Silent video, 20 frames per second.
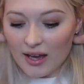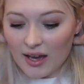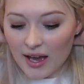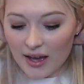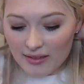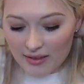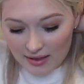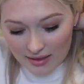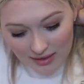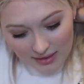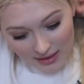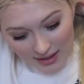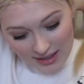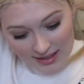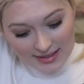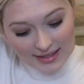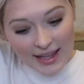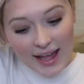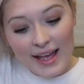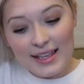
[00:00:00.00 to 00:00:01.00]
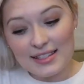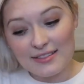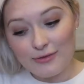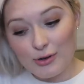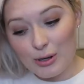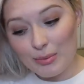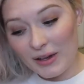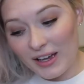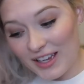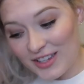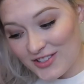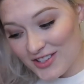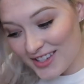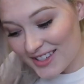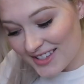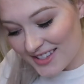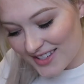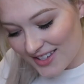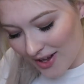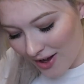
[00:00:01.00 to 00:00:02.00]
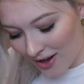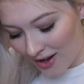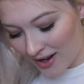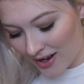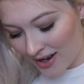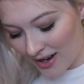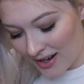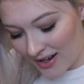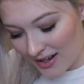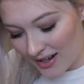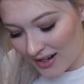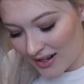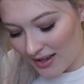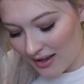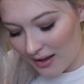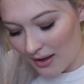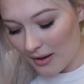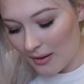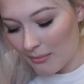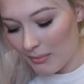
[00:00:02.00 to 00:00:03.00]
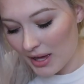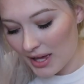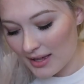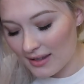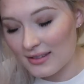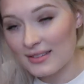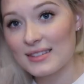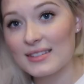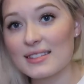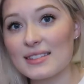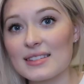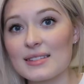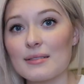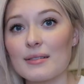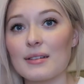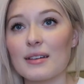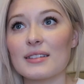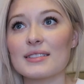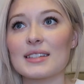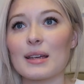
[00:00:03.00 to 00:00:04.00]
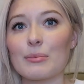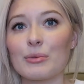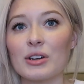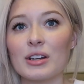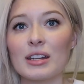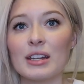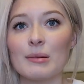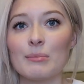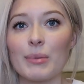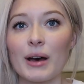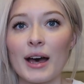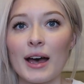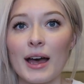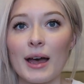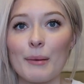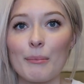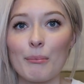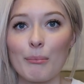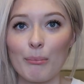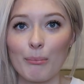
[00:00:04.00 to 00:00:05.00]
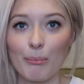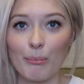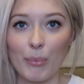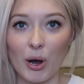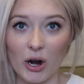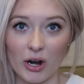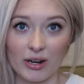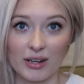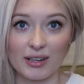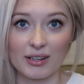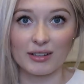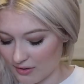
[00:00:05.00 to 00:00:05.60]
And then these last four pages are pins separated by park.